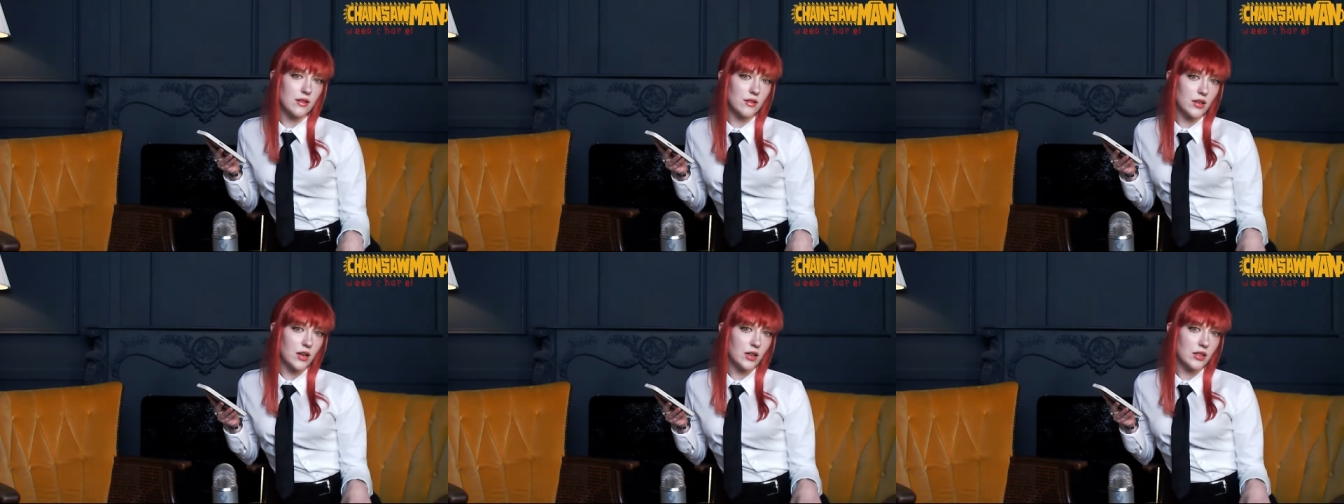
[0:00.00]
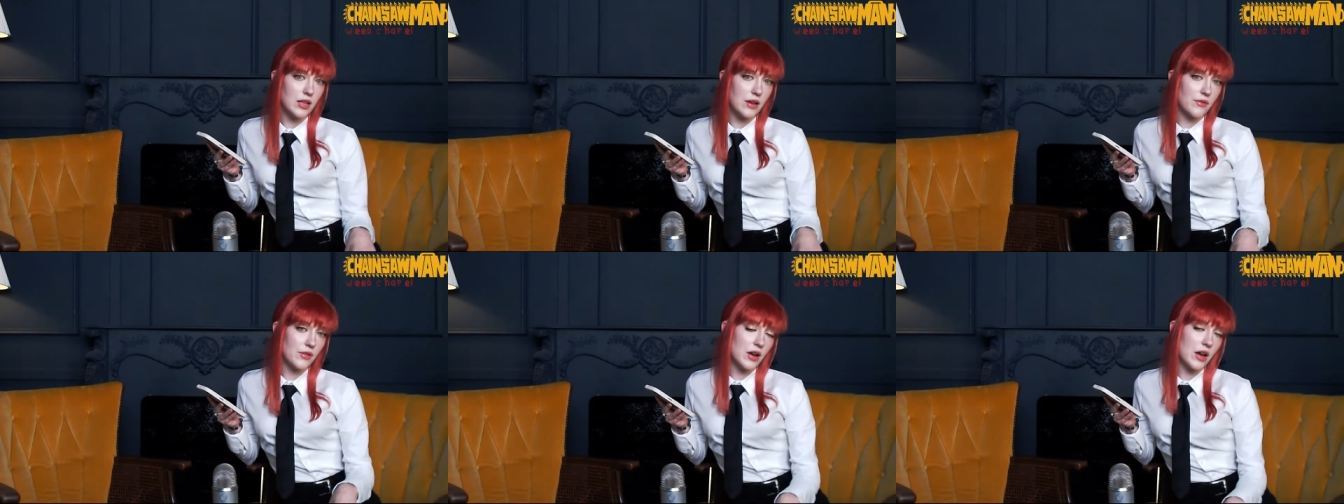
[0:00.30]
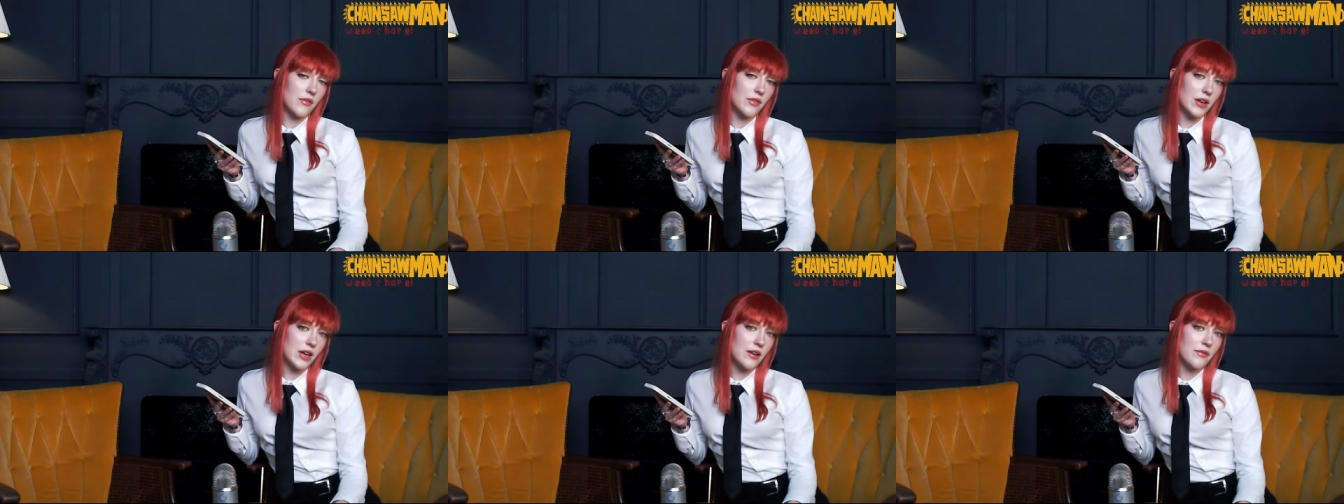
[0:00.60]
Never
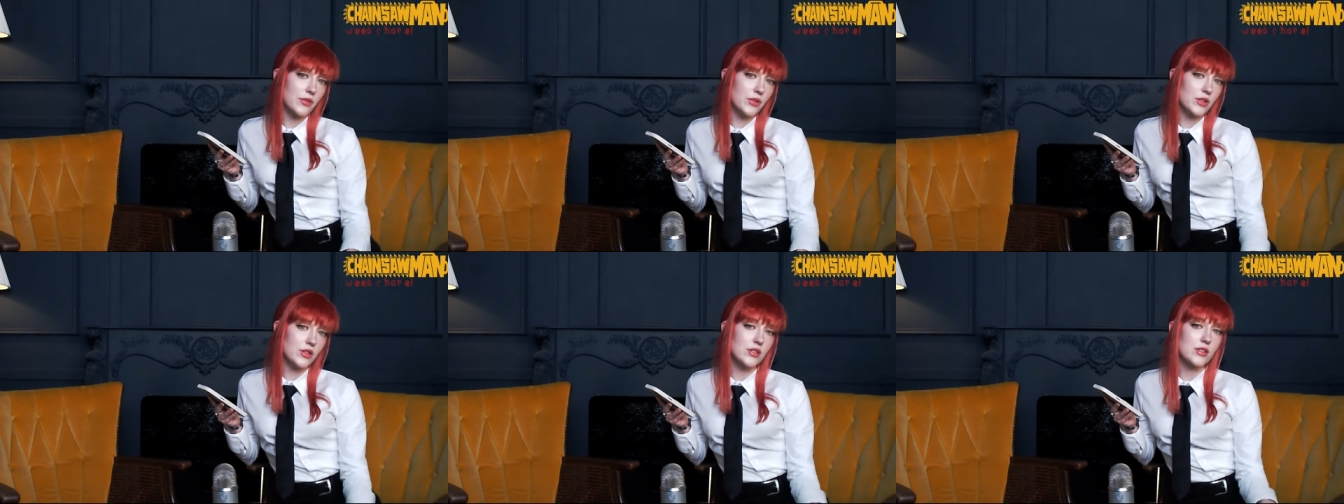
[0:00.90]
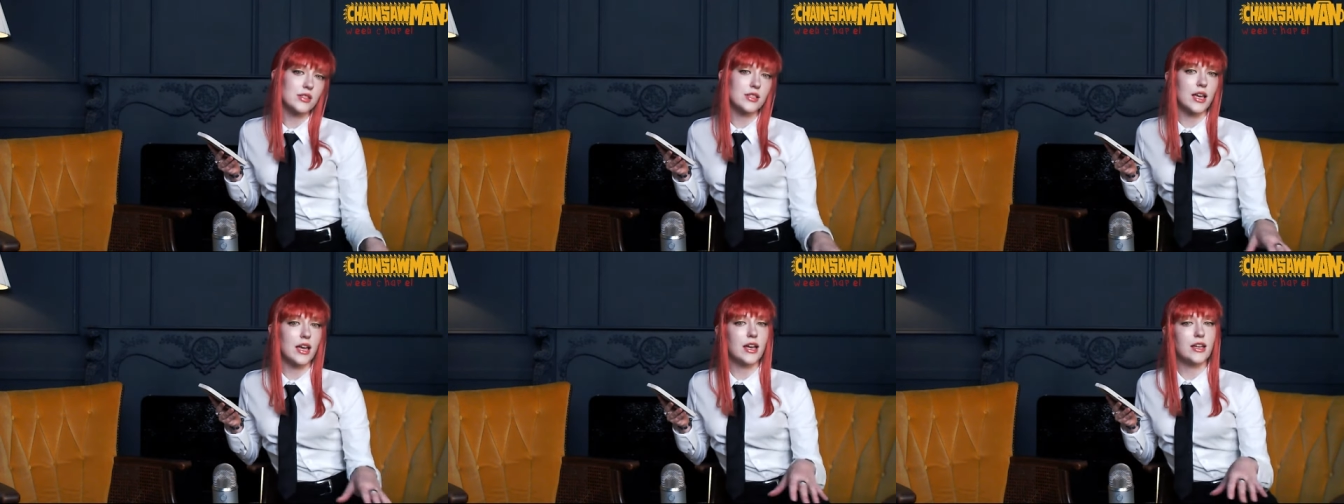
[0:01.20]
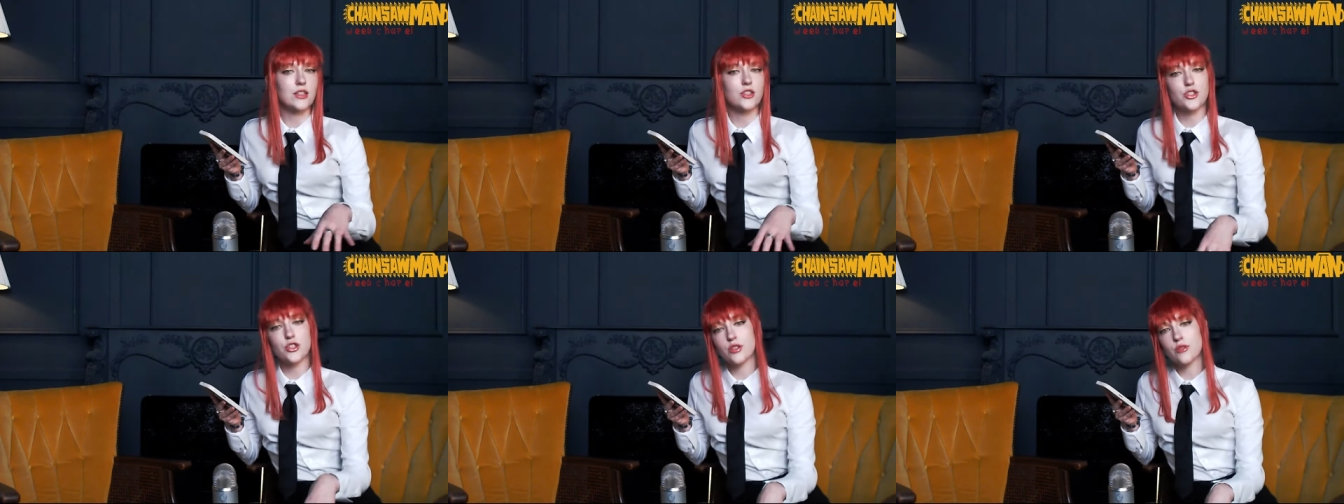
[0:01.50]
Have I Evers
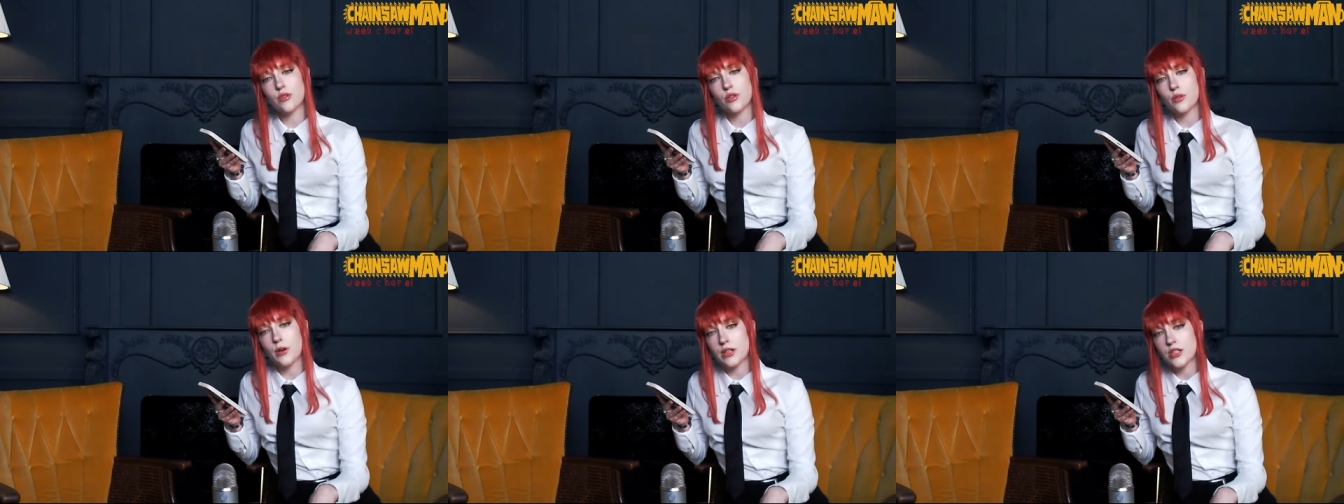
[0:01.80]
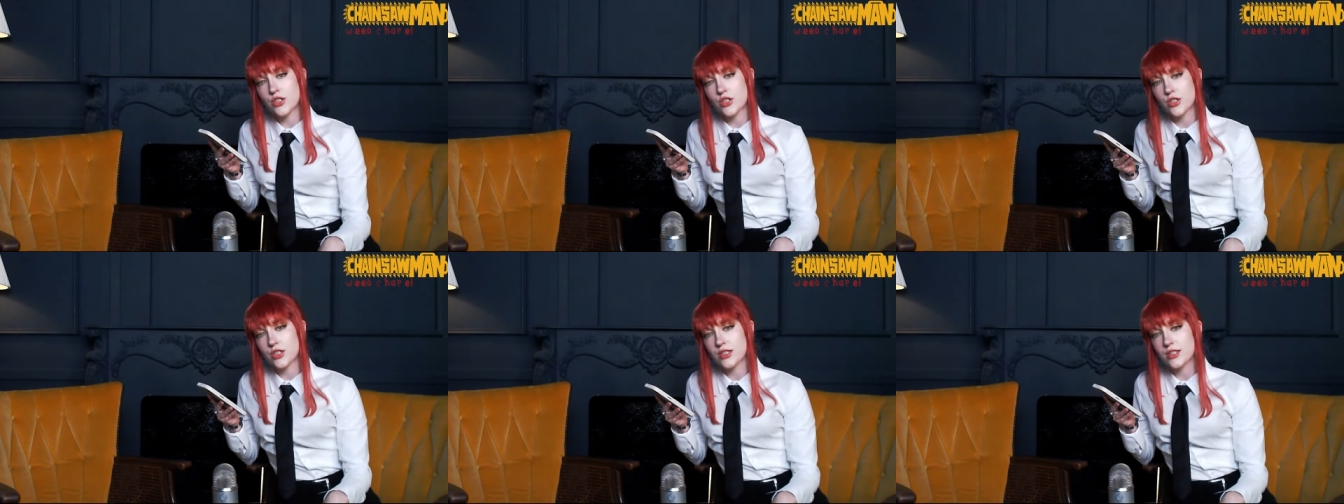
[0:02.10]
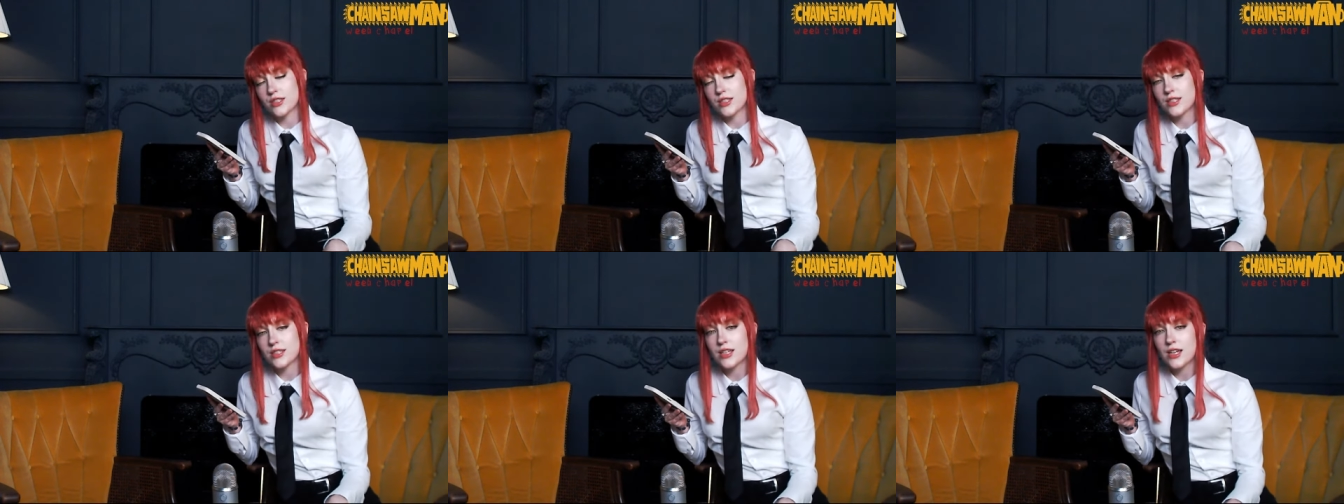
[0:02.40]
and general
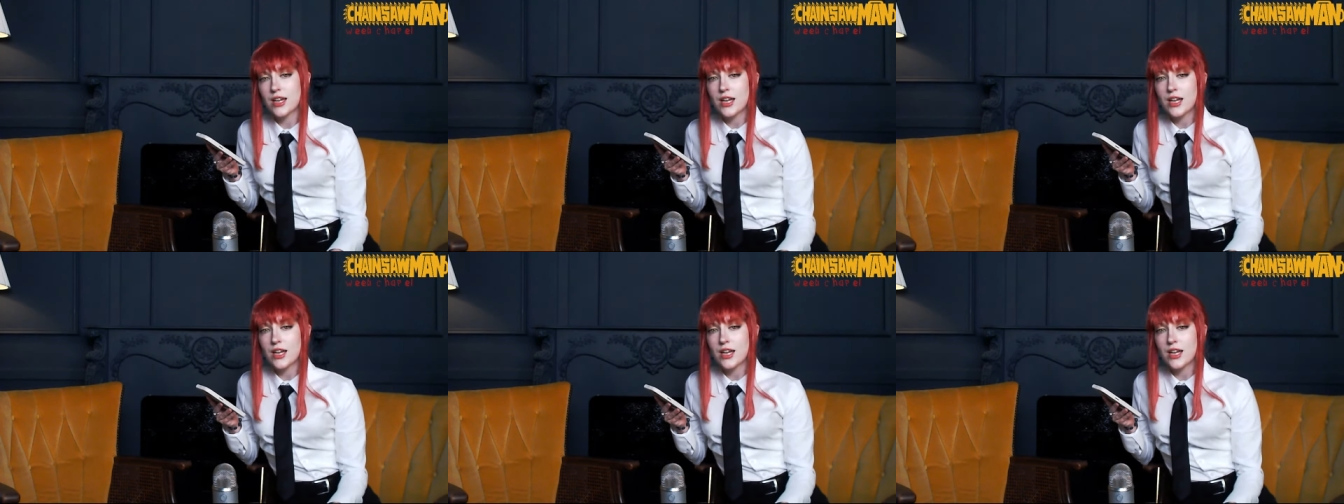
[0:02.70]
questions.